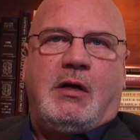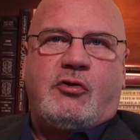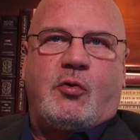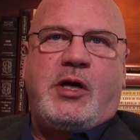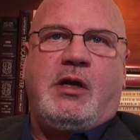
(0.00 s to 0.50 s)

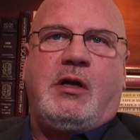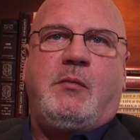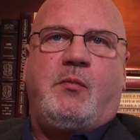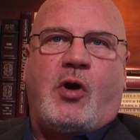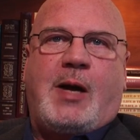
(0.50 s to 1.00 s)

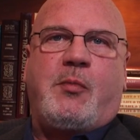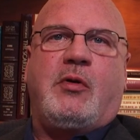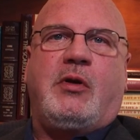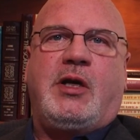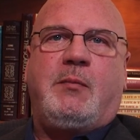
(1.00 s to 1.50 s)
treated
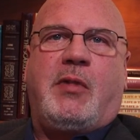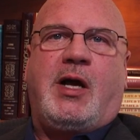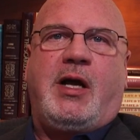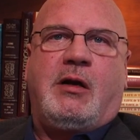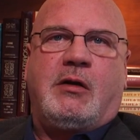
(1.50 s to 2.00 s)
properly
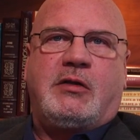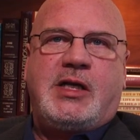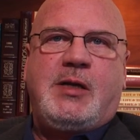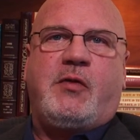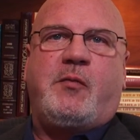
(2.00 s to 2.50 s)
by a
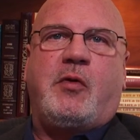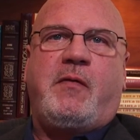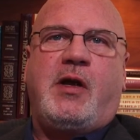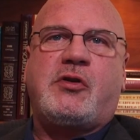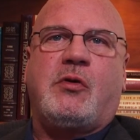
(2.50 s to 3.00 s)
team of
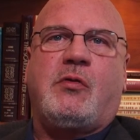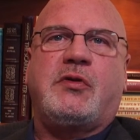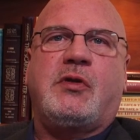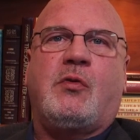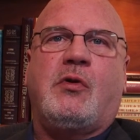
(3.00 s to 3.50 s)

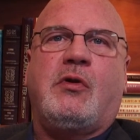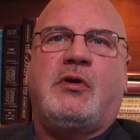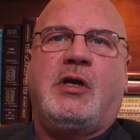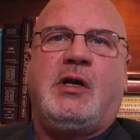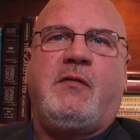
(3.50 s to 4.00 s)
professionals in order
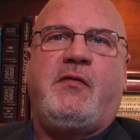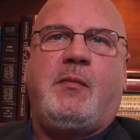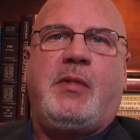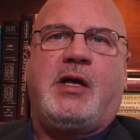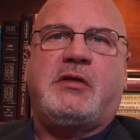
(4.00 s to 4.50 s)
to give the
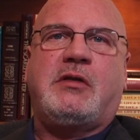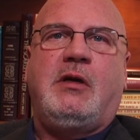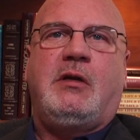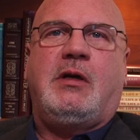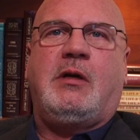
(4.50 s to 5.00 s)
best
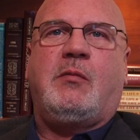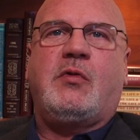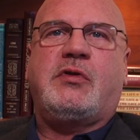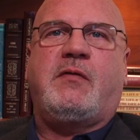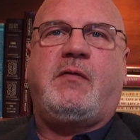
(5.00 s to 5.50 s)
and
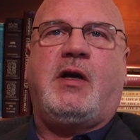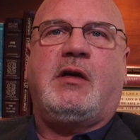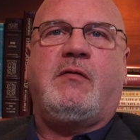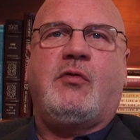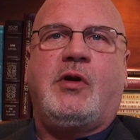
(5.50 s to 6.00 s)
most
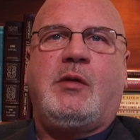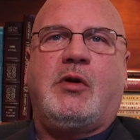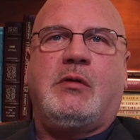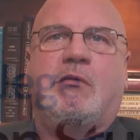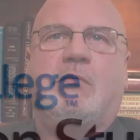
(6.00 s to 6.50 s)
effective treatment.